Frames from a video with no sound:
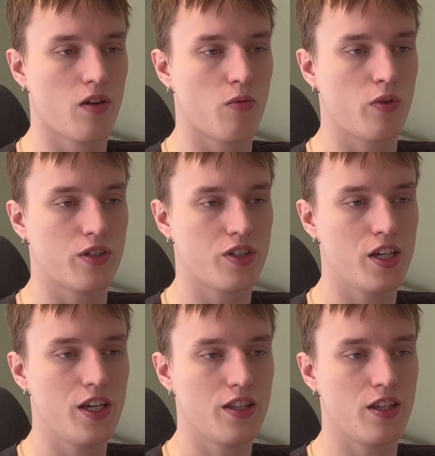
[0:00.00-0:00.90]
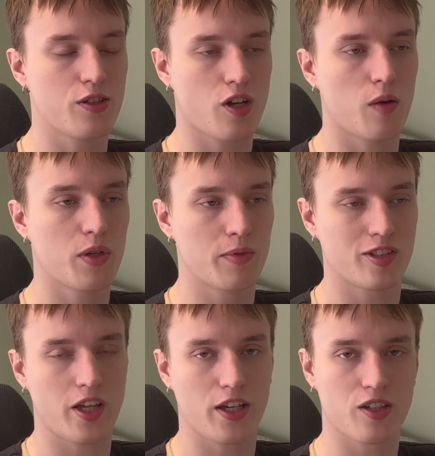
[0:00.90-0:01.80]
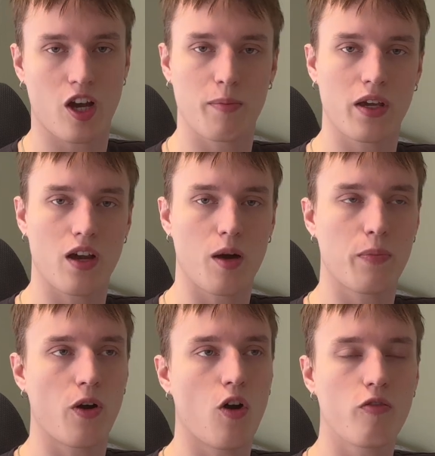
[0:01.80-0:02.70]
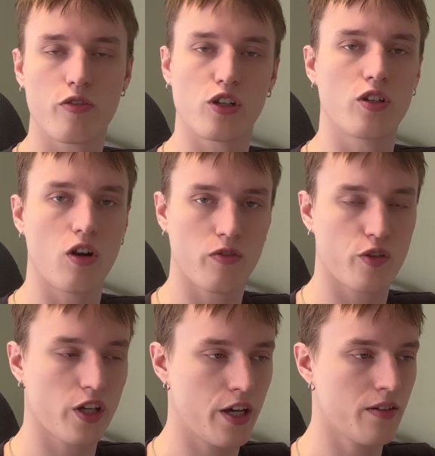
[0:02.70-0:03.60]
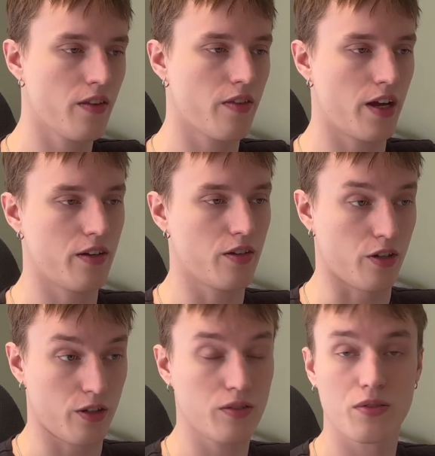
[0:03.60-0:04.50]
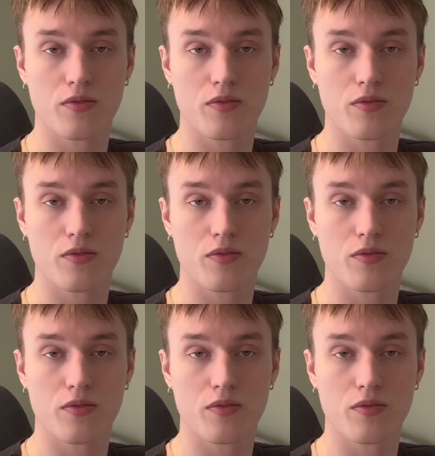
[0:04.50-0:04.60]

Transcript: we see these common mistakes coming up over and over again that hurt